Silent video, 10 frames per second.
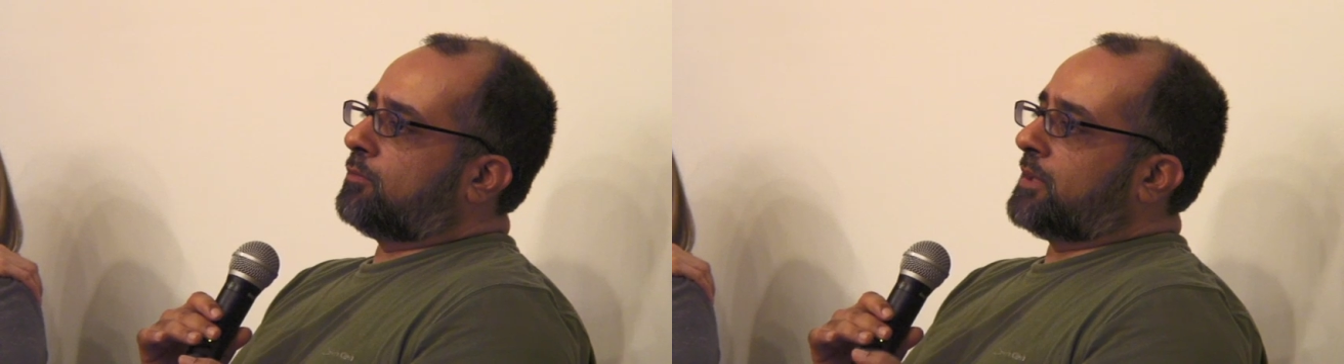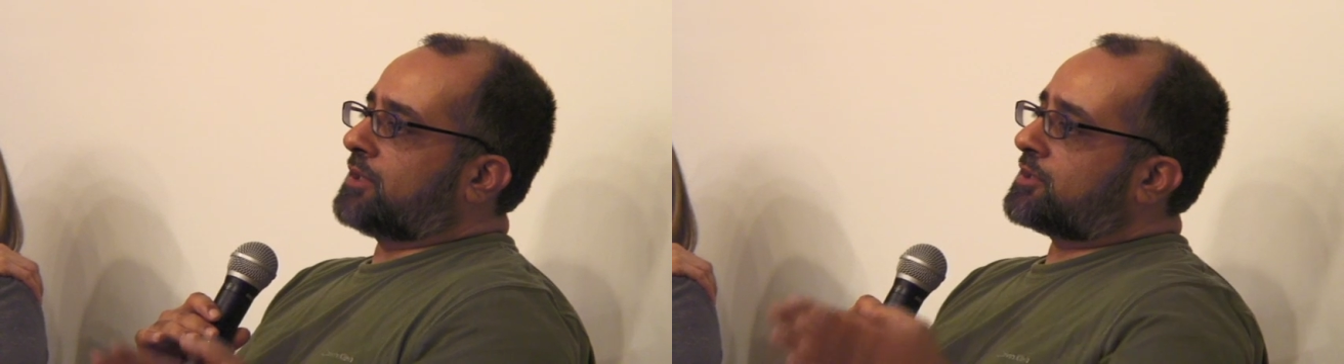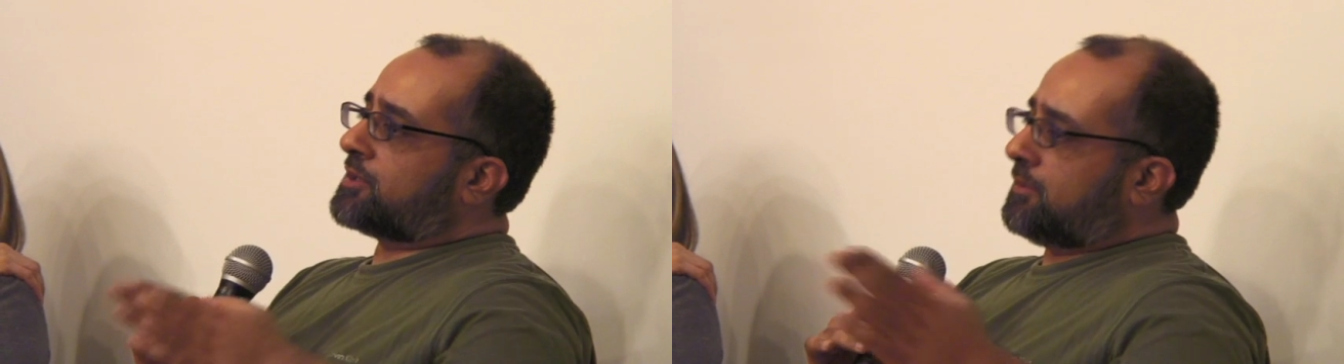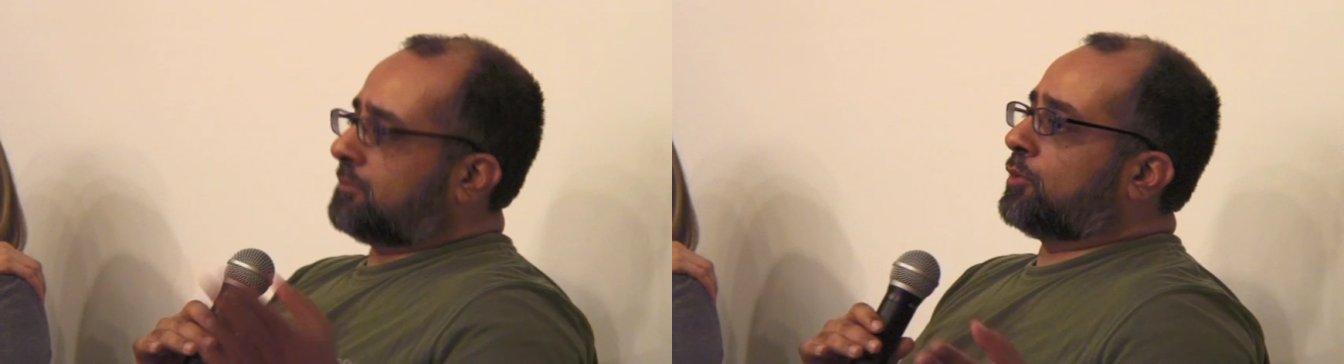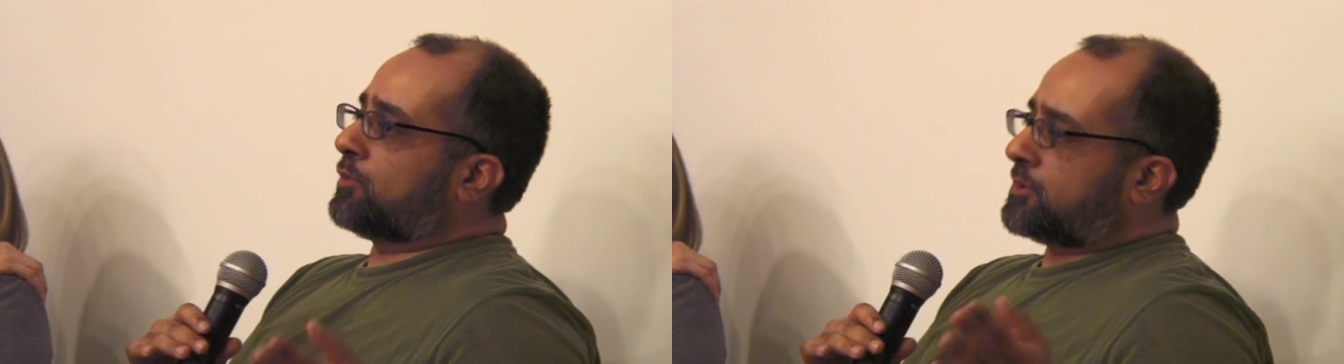with
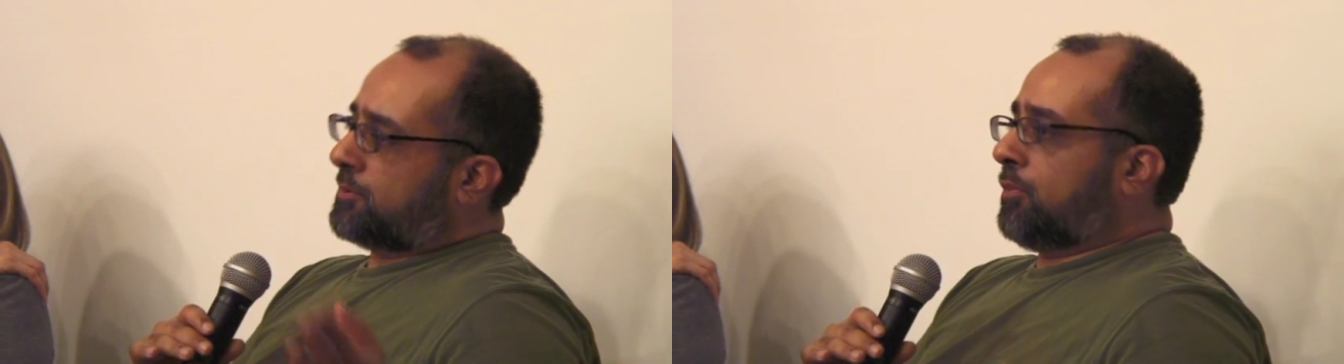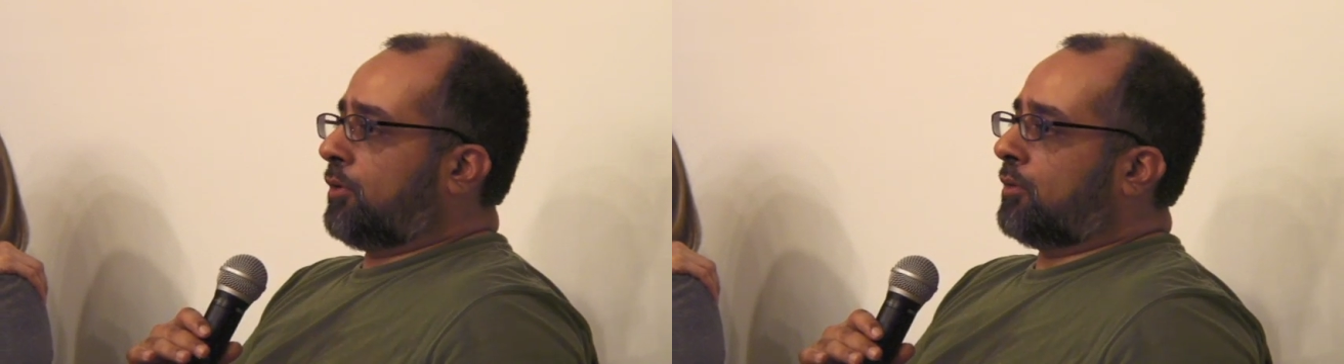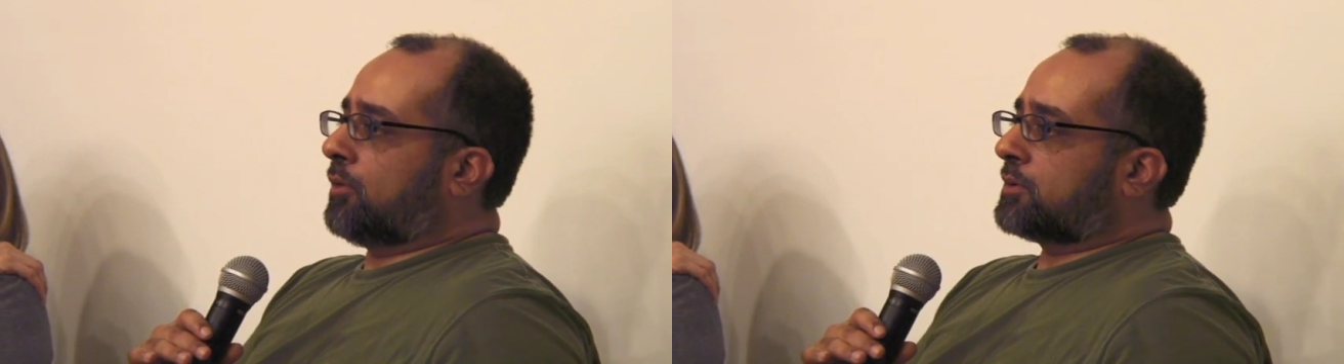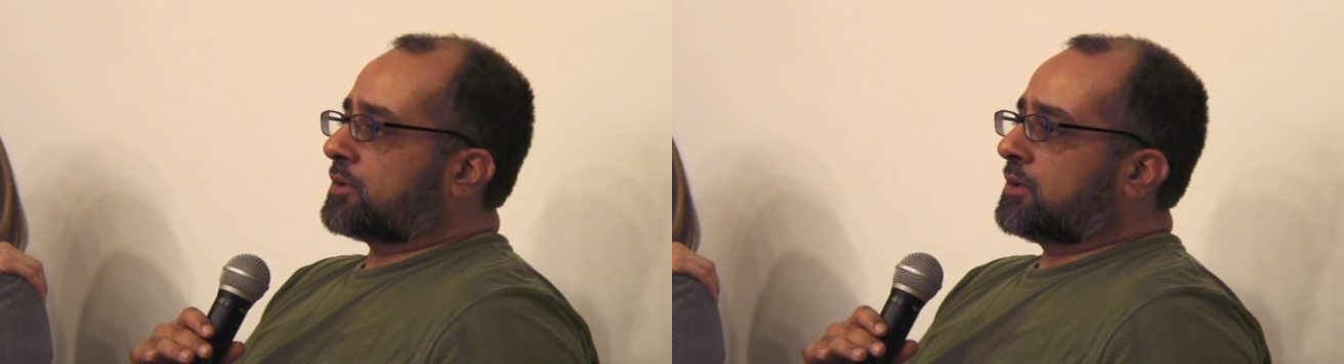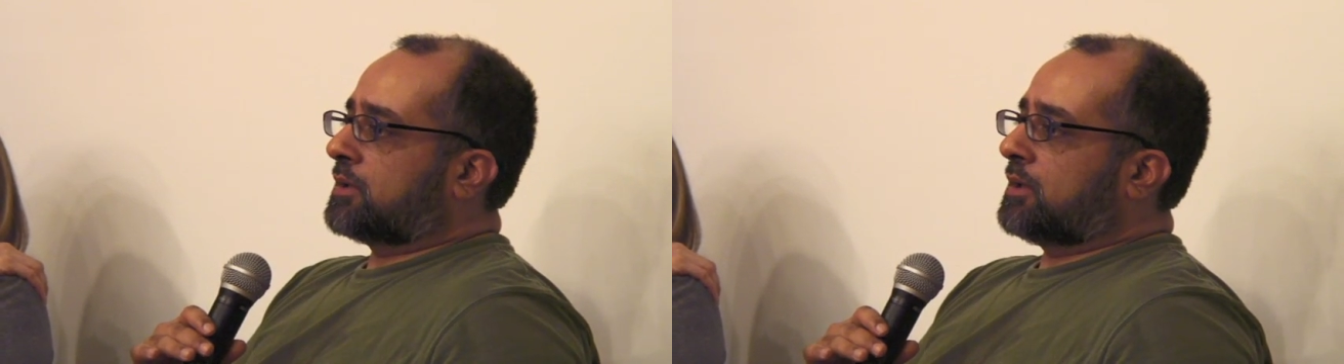simple support,